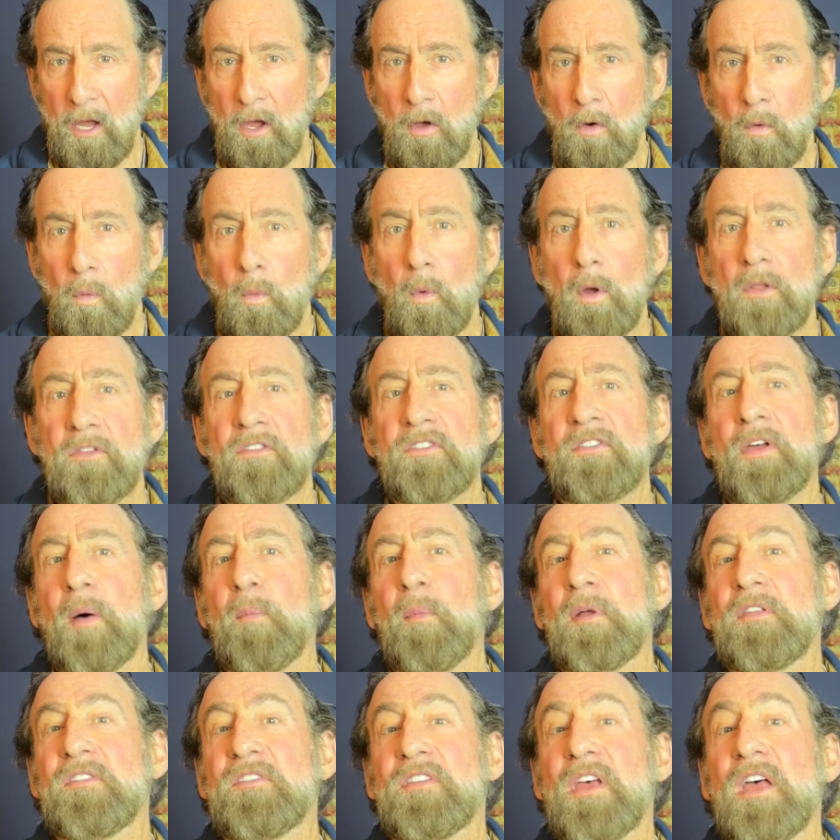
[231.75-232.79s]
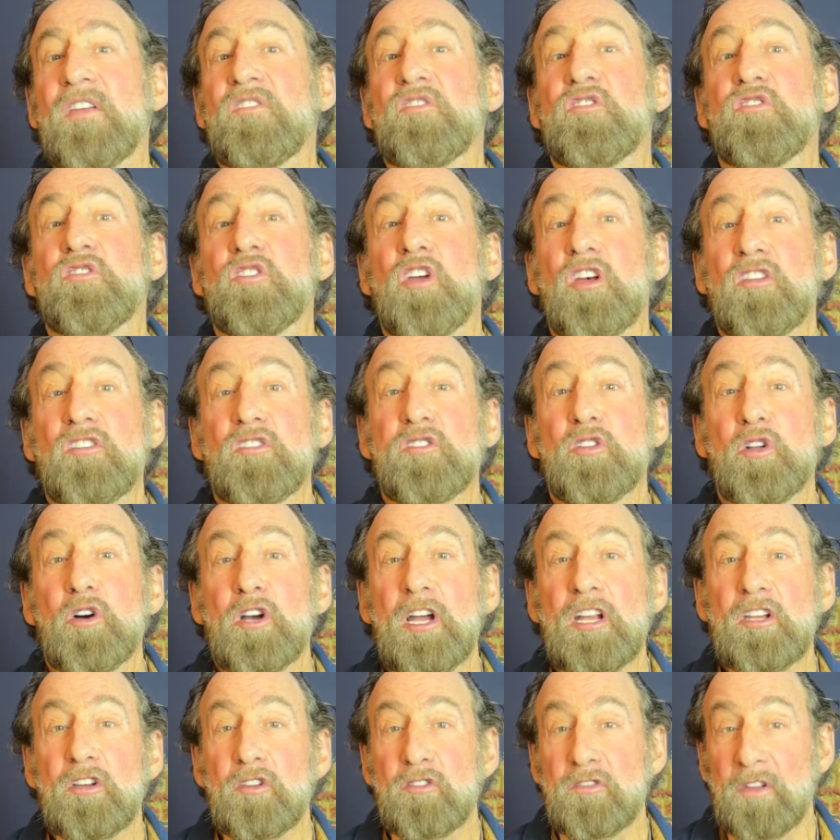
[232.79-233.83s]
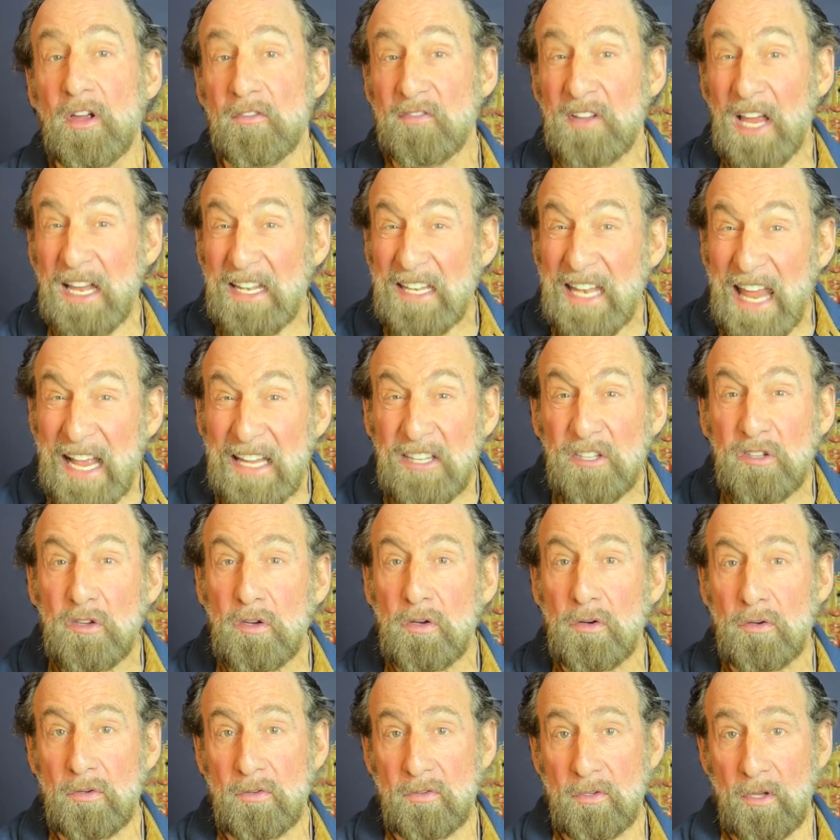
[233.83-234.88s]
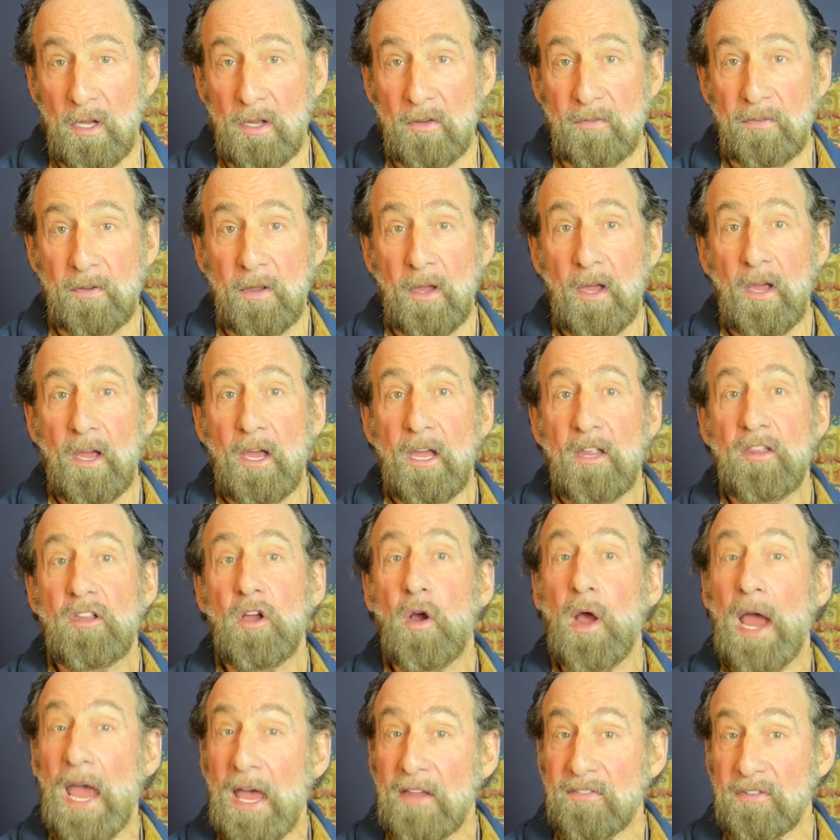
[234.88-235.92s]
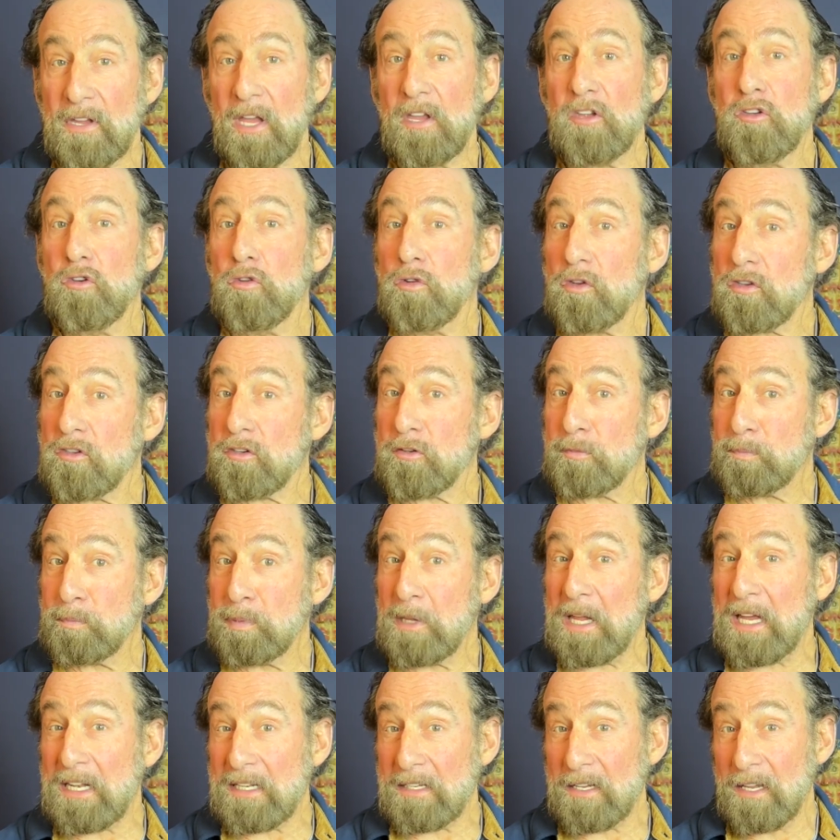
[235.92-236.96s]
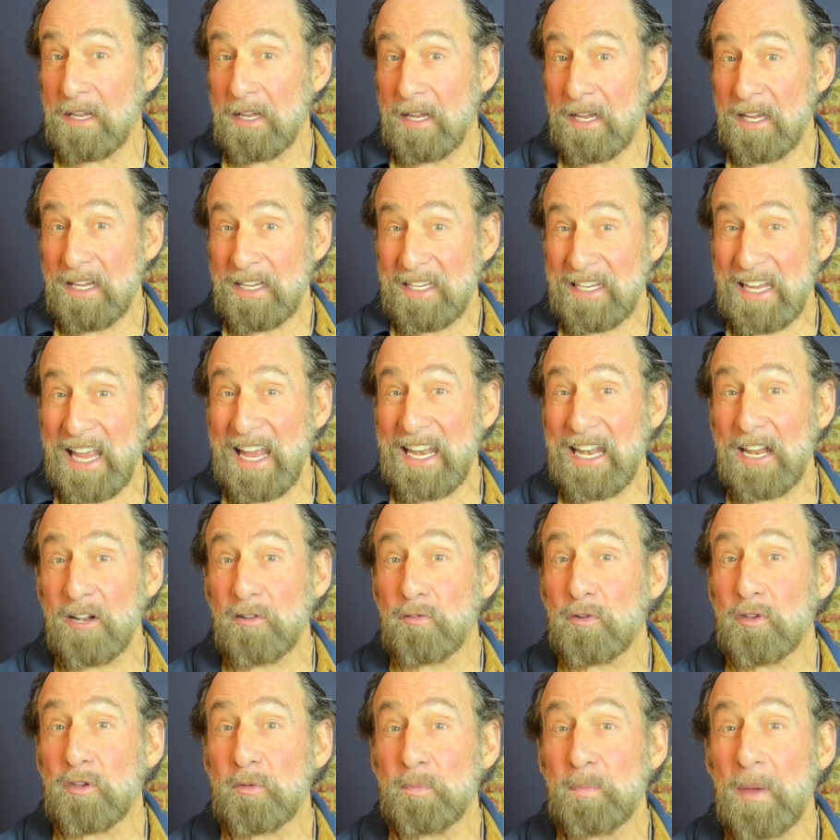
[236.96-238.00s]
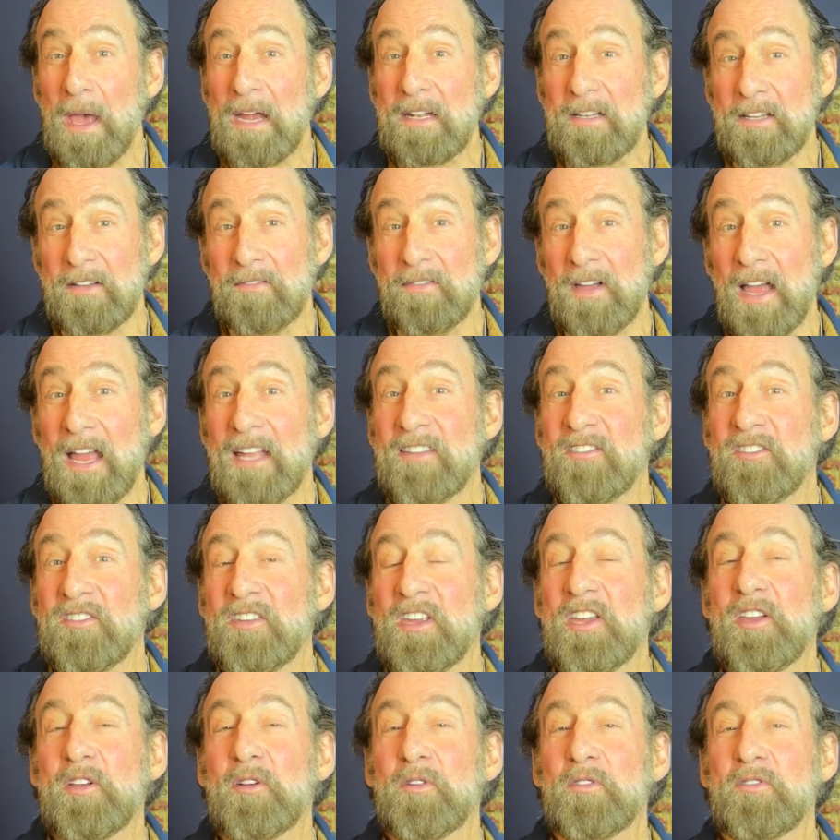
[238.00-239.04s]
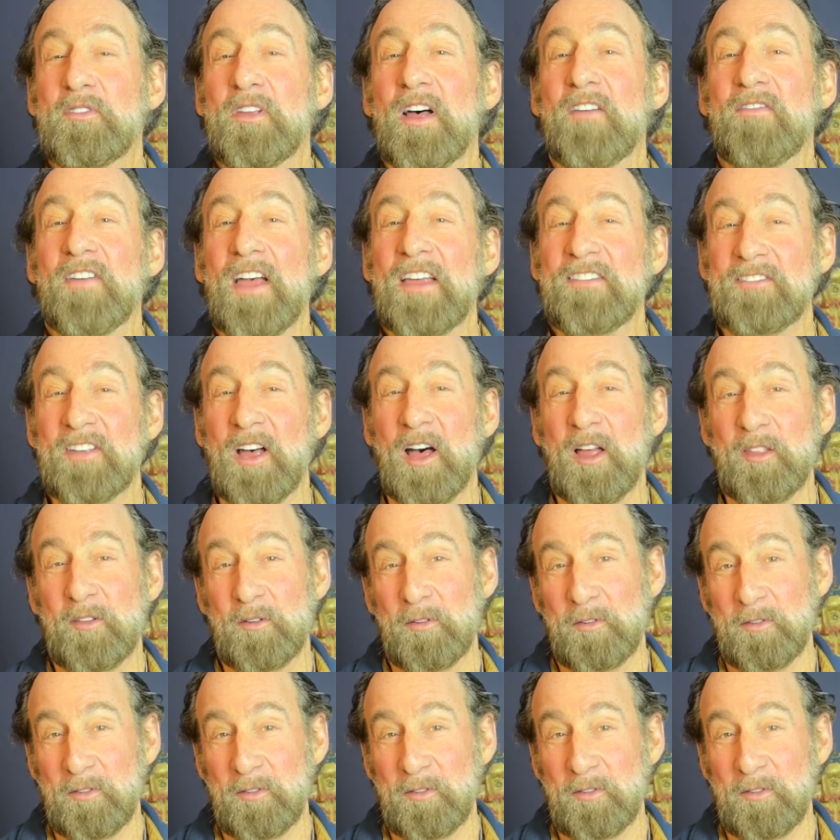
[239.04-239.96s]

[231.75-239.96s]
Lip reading: When someone says, just look at yourself, get next to yourself, they're asking you to split. Get introspective and see yourself as others